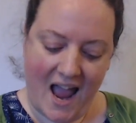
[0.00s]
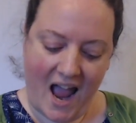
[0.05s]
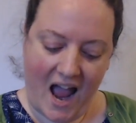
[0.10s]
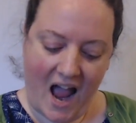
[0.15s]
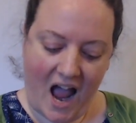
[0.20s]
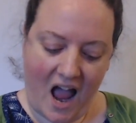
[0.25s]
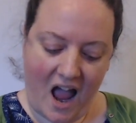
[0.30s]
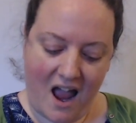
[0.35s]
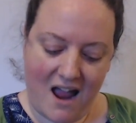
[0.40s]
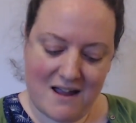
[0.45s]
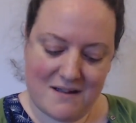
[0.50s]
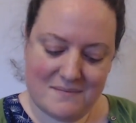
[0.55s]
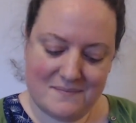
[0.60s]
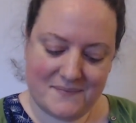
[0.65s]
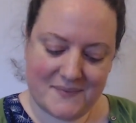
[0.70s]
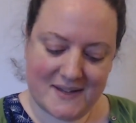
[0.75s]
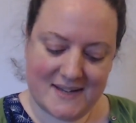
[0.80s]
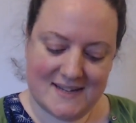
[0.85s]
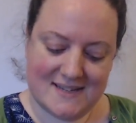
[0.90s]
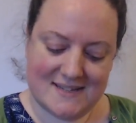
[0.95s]

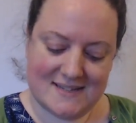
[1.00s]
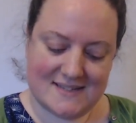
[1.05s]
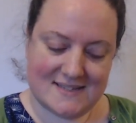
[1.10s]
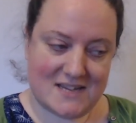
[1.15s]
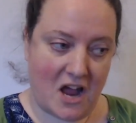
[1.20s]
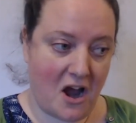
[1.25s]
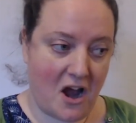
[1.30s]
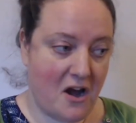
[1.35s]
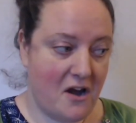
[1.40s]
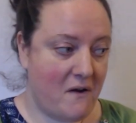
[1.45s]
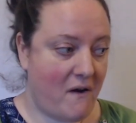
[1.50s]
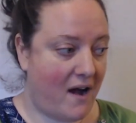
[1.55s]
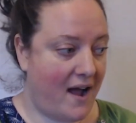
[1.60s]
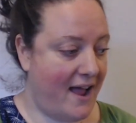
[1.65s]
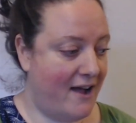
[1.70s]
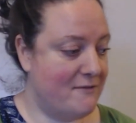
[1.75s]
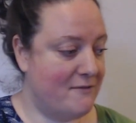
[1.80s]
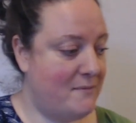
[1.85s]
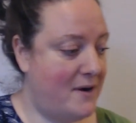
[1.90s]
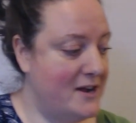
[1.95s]
So I
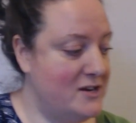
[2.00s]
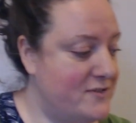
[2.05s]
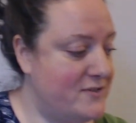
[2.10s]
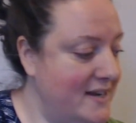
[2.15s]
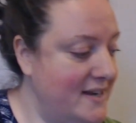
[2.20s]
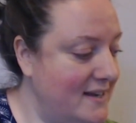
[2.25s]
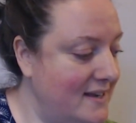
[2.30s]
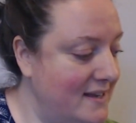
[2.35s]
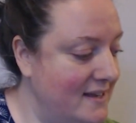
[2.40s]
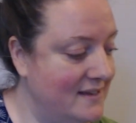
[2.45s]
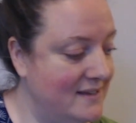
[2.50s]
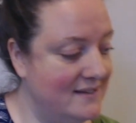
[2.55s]
have my drink.